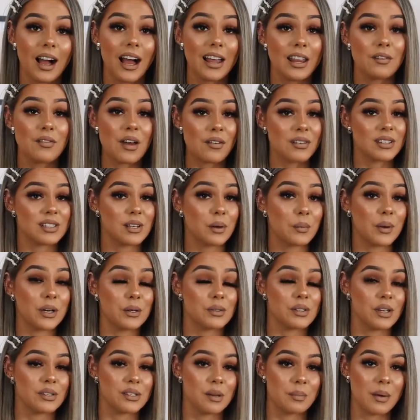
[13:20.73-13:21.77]
I love every single one of you
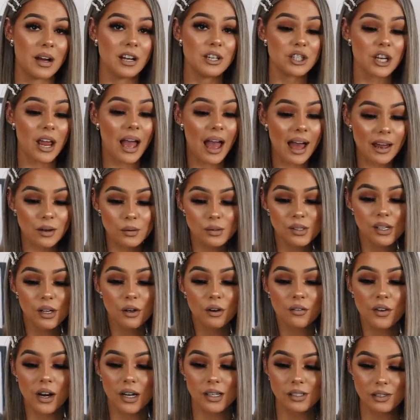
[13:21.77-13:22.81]
so, so much. And I'll see you
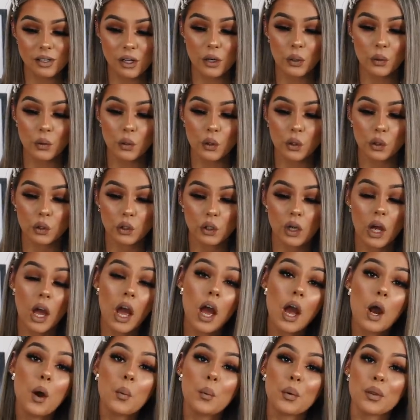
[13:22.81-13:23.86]
all very soon
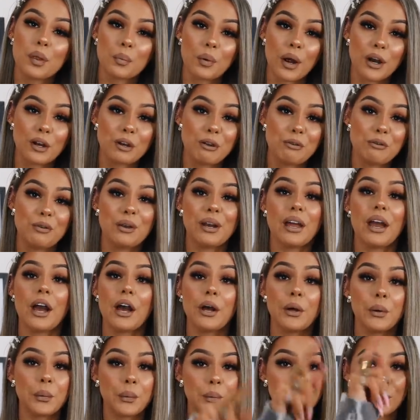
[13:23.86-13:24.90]
with a brand new video.
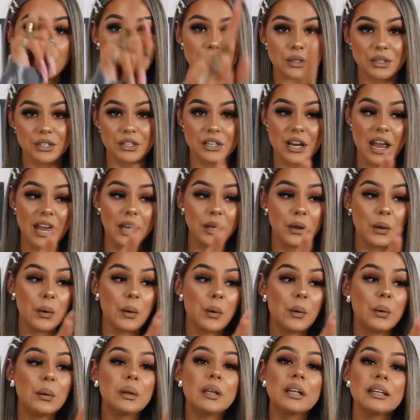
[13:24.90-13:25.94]
Stay
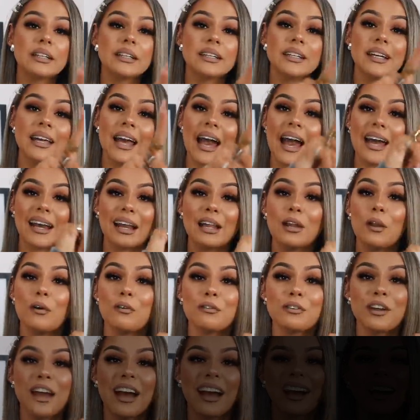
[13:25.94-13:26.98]
cool and I
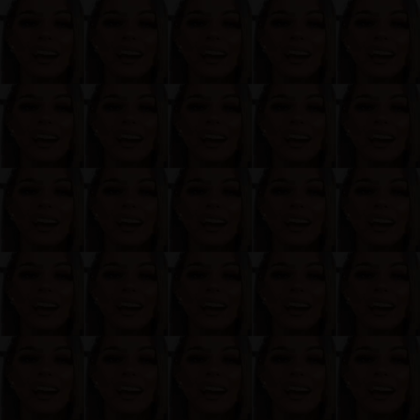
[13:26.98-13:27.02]
love you.